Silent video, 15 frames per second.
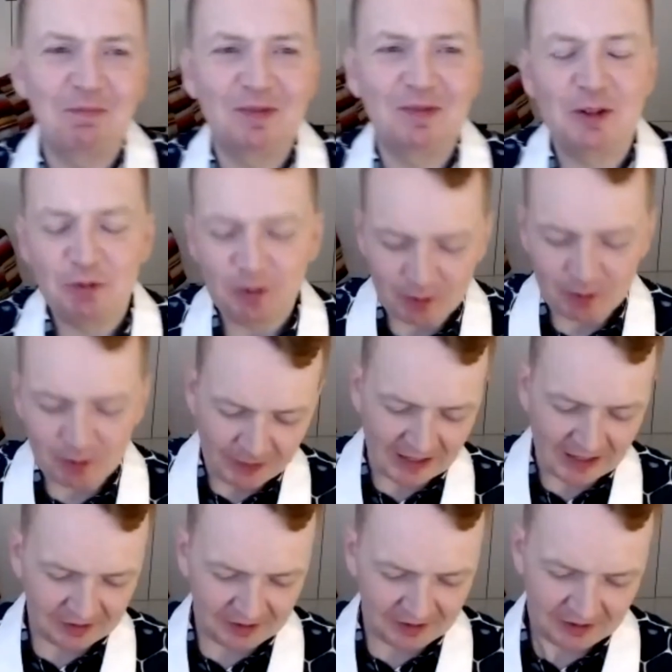We won't be
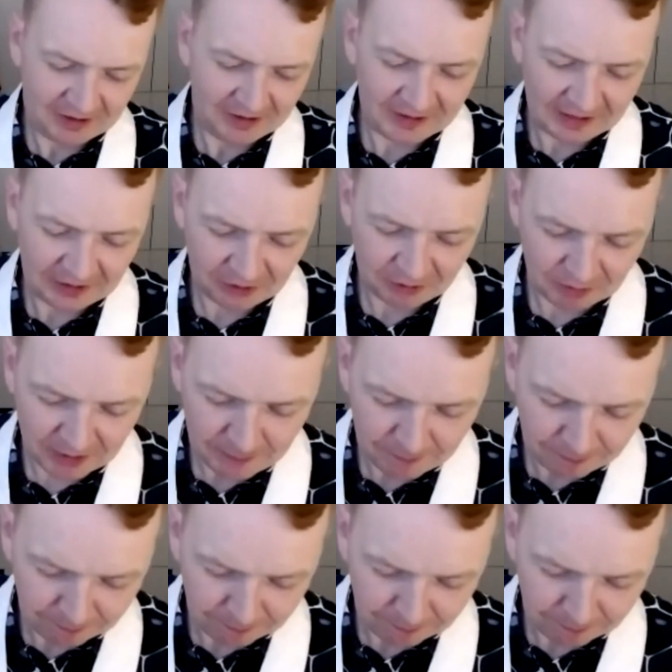asking you to do that, don't worry.